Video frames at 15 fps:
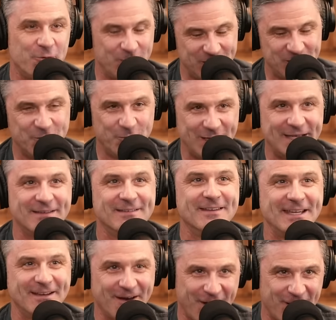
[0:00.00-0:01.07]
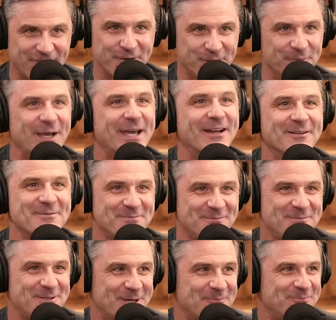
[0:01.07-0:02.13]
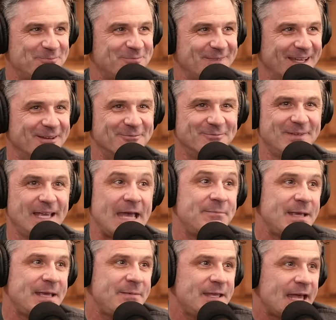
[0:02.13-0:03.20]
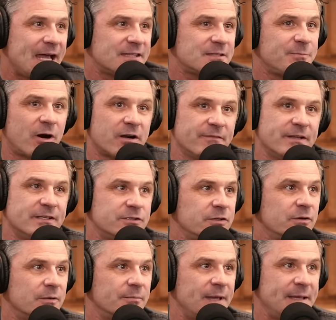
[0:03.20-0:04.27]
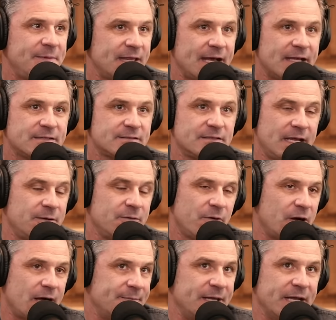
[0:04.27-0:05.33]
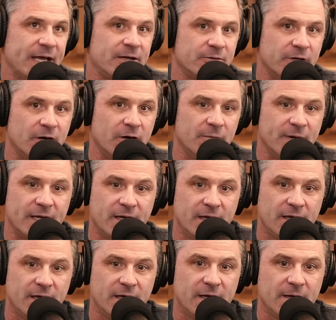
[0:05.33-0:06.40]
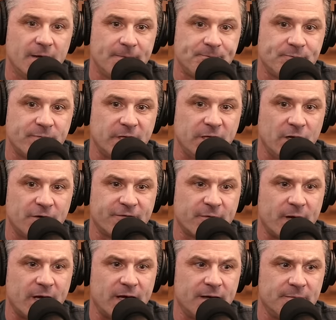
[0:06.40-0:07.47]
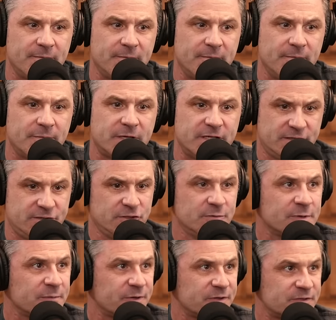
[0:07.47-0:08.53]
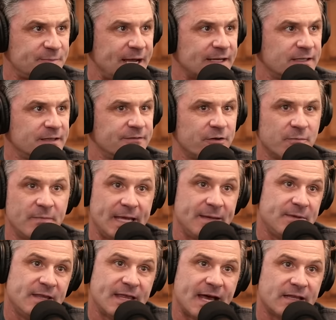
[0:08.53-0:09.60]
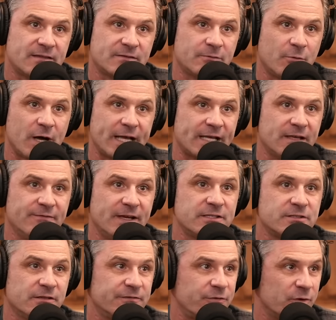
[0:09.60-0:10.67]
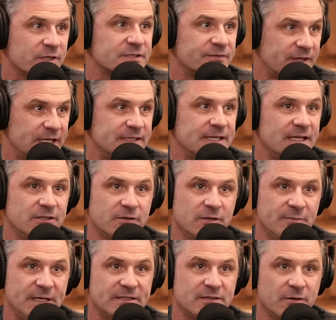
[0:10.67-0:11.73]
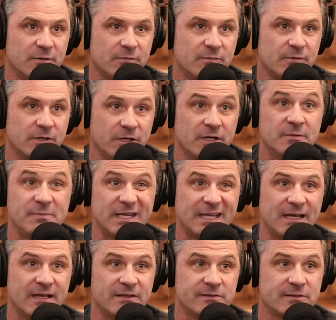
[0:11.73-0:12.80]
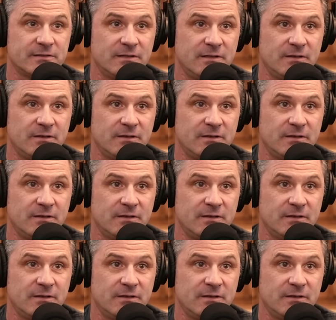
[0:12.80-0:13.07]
we will win the off road battle. Yeah, so yeah. yeah, and maybe that's part of it too. And maybe that's and I mean I don't know, but you know from a consumer perspective, or maybe that's why conventional forks have continued to be so good because